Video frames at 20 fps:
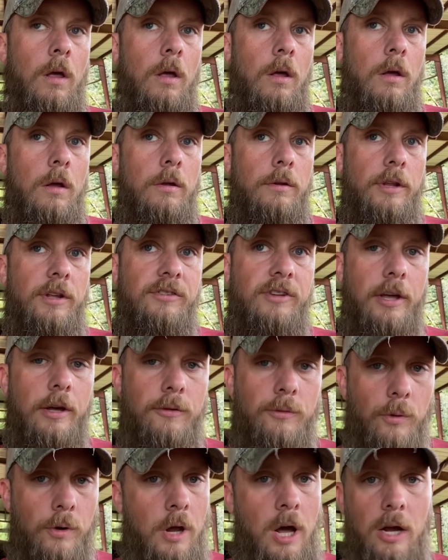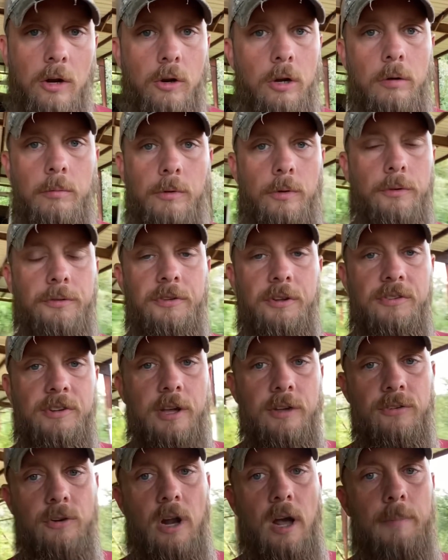These kids were not criminals. These
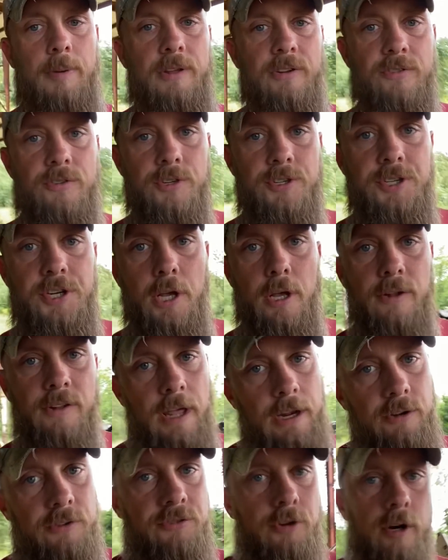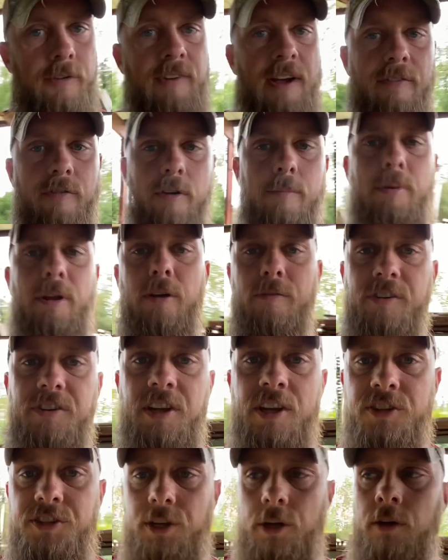kids are not pieces of shit, and they deserve every bit of
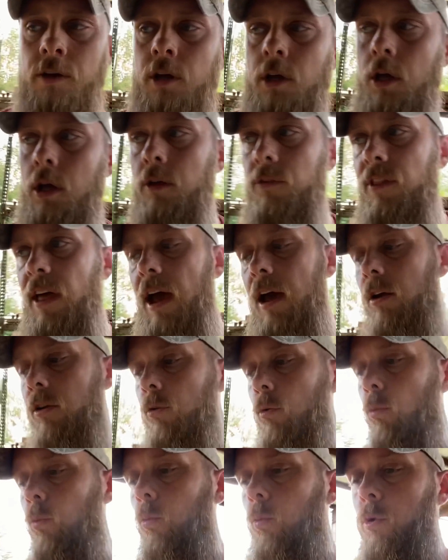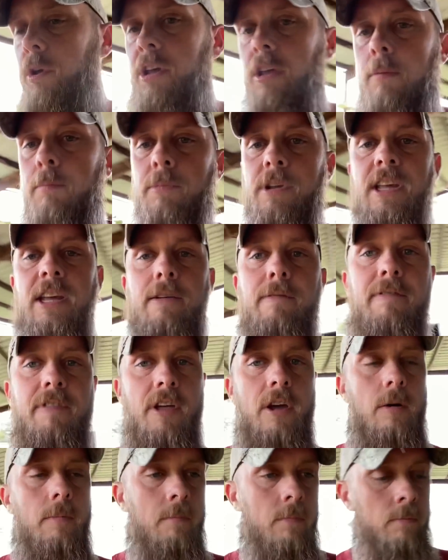attention that we can give
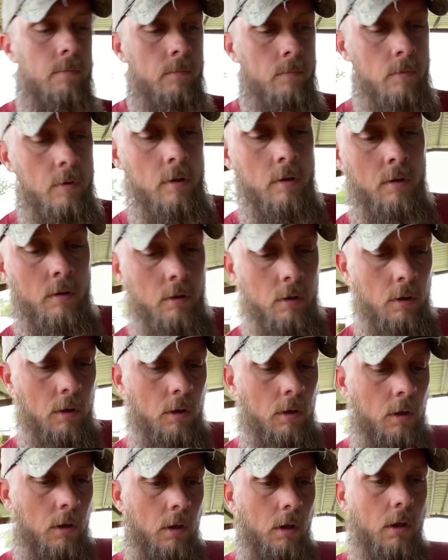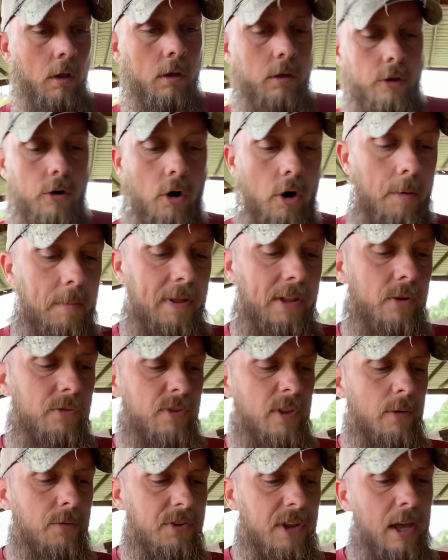them. You know what I mean?
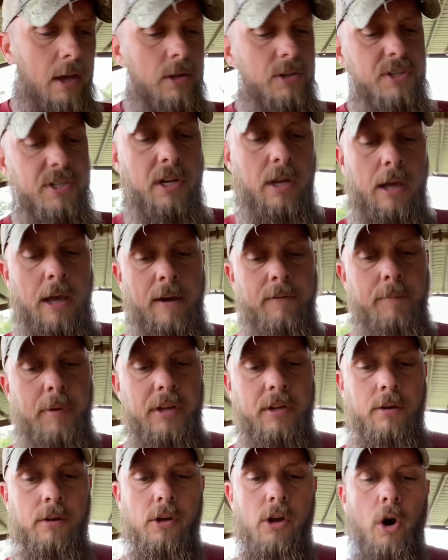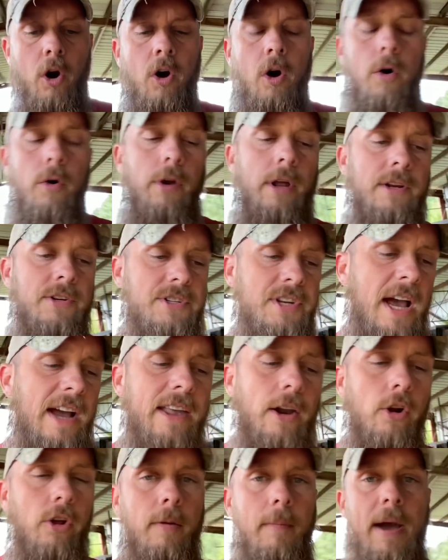Those kids have been gone, and I can
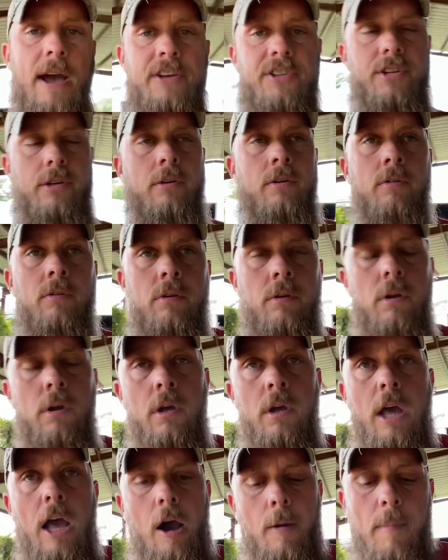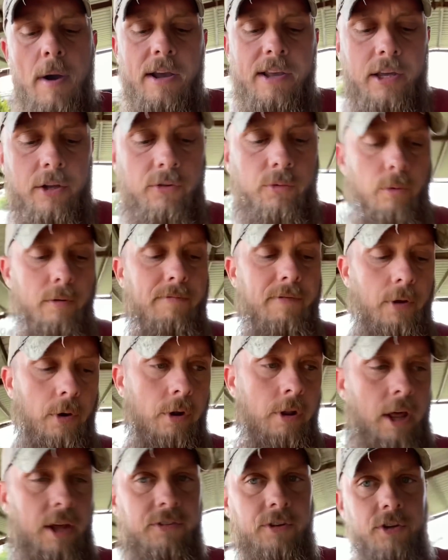only imagine how my kids would feel in
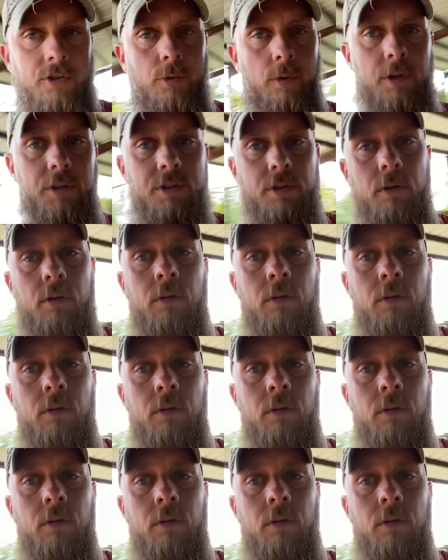that situation.